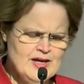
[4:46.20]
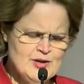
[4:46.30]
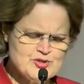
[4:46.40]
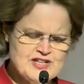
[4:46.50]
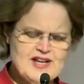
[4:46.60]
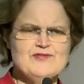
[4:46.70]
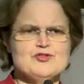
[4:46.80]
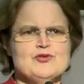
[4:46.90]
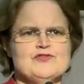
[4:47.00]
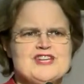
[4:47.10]
It was enough
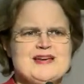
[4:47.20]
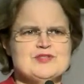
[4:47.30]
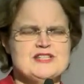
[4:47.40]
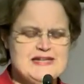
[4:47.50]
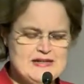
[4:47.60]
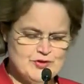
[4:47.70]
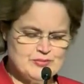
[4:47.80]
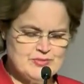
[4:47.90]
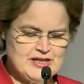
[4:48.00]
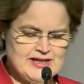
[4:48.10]
to have tempted
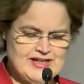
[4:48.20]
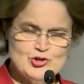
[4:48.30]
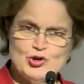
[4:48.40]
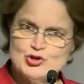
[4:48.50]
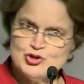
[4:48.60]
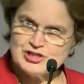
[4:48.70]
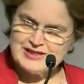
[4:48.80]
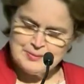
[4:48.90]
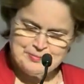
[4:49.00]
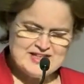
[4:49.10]
even me, not
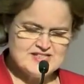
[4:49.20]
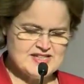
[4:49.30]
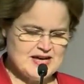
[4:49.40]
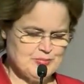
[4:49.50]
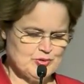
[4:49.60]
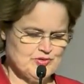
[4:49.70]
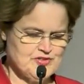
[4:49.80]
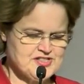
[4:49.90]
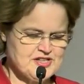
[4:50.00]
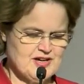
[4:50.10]
usually a big sampler of
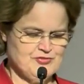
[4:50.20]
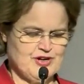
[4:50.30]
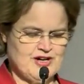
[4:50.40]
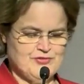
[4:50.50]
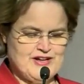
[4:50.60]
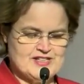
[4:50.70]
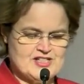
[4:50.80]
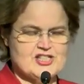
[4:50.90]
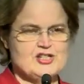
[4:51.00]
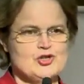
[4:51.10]
the sci-fi
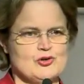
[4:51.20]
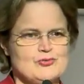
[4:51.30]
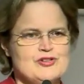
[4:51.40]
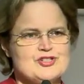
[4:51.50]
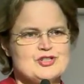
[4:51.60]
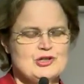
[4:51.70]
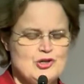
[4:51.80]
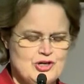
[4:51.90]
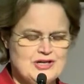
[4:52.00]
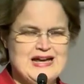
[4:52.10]
fantasy genre, to
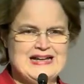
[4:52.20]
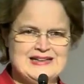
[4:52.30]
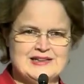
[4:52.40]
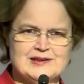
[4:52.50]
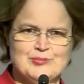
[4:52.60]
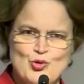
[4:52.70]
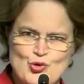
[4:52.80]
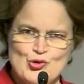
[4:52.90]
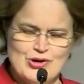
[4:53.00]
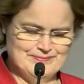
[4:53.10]
learn a little
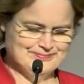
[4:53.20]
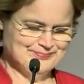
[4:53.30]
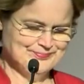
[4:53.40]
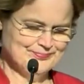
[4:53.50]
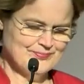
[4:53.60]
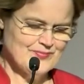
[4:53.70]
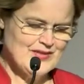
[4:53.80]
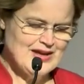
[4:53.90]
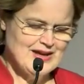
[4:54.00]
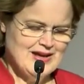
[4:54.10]
more.
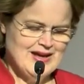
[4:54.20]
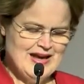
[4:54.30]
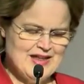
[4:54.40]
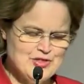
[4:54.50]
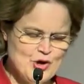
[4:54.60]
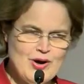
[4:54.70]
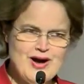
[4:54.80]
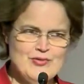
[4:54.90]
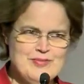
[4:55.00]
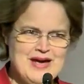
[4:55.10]
And though
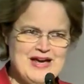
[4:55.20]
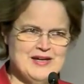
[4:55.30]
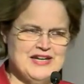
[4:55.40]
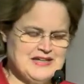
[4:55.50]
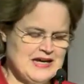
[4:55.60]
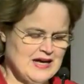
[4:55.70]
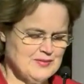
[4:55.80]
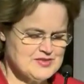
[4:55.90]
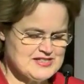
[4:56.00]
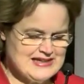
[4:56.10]
I remain at
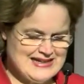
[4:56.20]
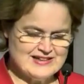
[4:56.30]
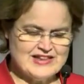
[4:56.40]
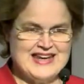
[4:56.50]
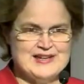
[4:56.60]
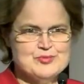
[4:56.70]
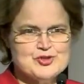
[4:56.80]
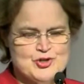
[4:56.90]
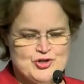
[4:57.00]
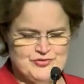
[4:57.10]
arm's length an
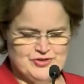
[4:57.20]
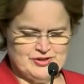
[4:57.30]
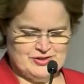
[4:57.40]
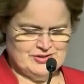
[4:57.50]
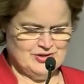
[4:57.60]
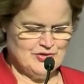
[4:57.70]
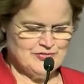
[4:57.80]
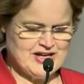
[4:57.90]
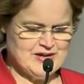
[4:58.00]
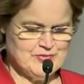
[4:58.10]
observer
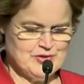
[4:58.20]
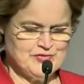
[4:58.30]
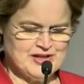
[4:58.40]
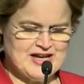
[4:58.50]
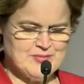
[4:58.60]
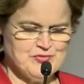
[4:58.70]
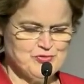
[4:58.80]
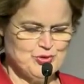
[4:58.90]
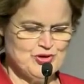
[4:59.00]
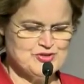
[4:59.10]
of the Game of
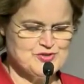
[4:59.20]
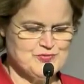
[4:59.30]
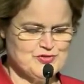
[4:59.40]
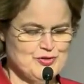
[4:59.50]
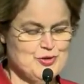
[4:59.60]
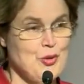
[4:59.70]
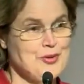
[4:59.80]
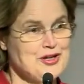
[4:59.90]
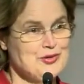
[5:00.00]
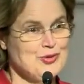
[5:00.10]
Thrones
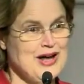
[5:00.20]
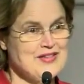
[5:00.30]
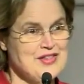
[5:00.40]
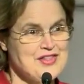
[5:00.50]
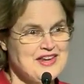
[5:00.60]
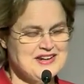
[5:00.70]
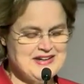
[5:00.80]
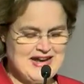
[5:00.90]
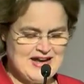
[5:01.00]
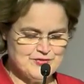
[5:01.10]
phenomenon rather than
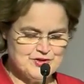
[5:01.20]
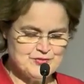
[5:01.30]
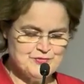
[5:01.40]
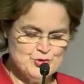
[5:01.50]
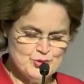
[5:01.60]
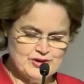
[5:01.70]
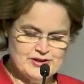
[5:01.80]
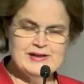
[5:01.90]
an avid viewer,